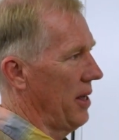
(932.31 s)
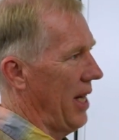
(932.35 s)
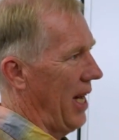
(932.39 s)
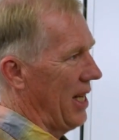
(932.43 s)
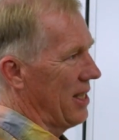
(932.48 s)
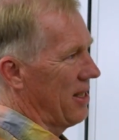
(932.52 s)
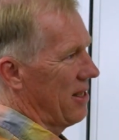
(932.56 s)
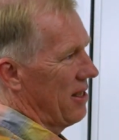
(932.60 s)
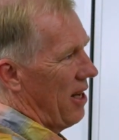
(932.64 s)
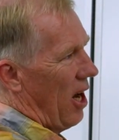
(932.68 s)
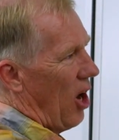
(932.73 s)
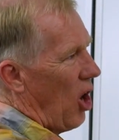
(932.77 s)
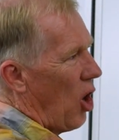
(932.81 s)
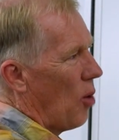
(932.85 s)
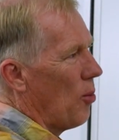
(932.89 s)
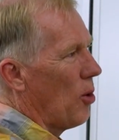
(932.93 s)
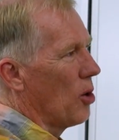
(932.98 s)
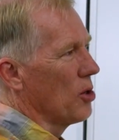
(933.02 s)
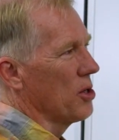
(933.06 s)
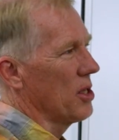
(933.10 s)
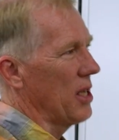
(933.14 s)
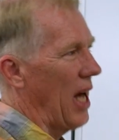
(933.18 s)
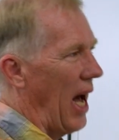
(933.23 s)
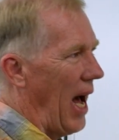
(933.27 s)
That's
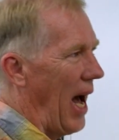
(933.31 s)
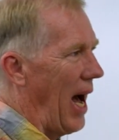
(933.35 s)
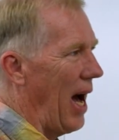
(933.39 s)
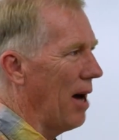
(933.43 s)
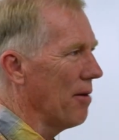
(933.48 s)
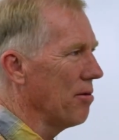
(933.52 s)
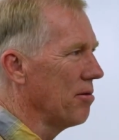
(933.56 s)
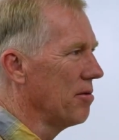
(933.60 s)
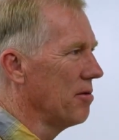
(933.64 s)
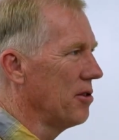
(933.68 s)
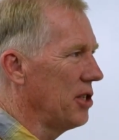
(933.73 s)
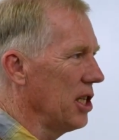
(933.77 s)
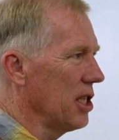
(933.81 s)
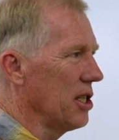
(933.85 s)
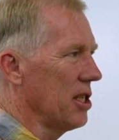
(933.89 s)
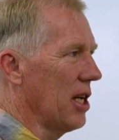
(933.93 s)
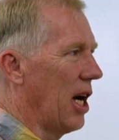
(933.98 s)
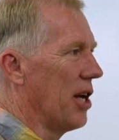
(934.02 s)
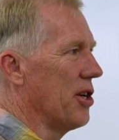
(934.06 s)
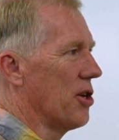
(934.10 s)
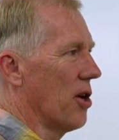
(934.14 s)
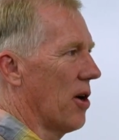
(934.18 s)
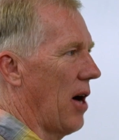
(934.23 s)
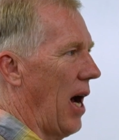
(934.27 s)
almost half, just
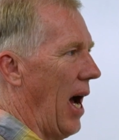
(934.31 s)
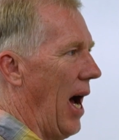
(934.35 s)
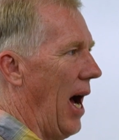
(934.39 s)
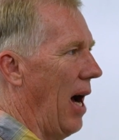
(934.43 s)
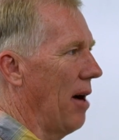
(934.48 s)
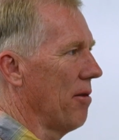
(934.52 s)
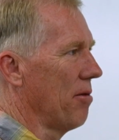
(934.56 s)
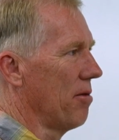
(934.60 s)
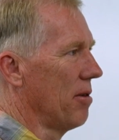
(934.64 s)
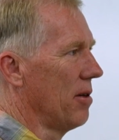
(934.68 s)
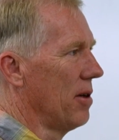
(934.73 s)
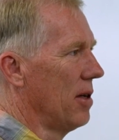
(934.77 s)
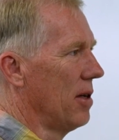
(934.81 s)
under half.